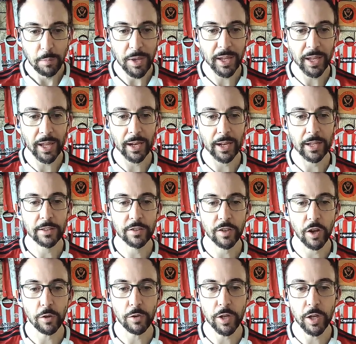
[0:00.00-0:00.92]
Mikel
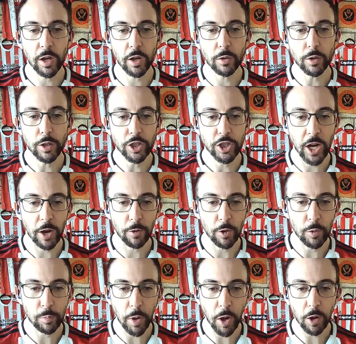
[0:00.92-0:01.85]
Antonio,
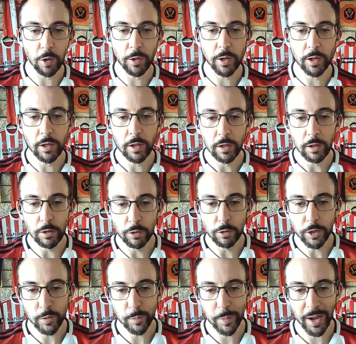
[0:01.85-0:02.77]
Jared Bowen,
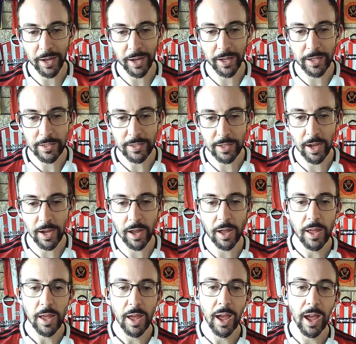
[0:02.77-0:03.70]
Lucas
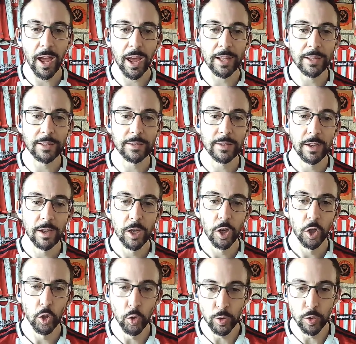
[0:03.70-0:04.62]
Paqueta and
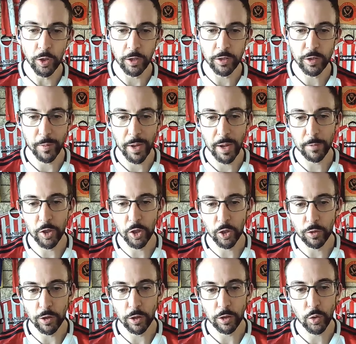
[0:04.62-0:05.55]
Kudos,
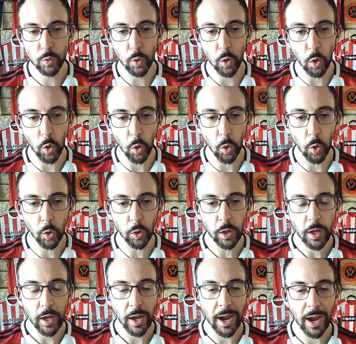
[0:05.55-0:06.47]
Mohamed Kudos, were
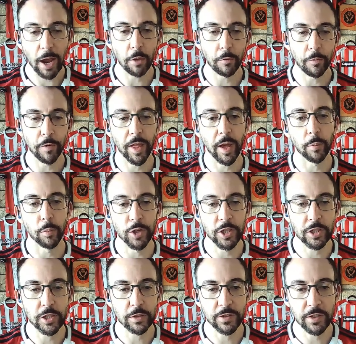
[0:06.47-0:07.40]
all out for that
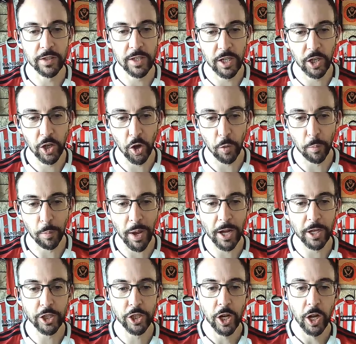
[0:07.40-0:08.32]
Bristol City Cup
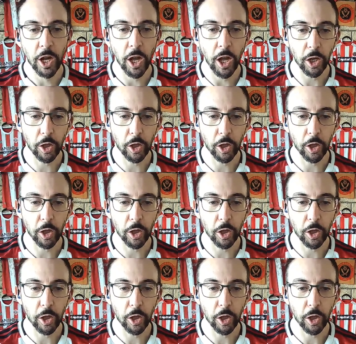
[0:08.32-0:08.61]
match.